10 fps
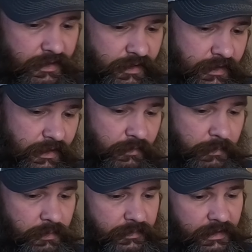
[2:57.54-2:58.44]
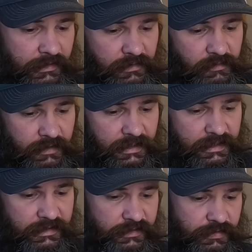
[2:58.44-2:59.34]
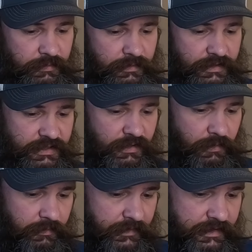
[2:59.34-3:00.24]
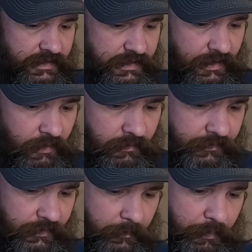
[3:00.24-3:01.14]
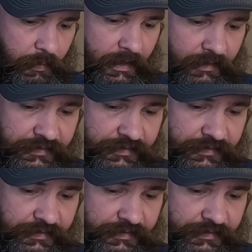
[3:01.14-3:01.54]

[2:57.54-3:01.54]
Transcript: Now, moving along into the stove itself, I'll point out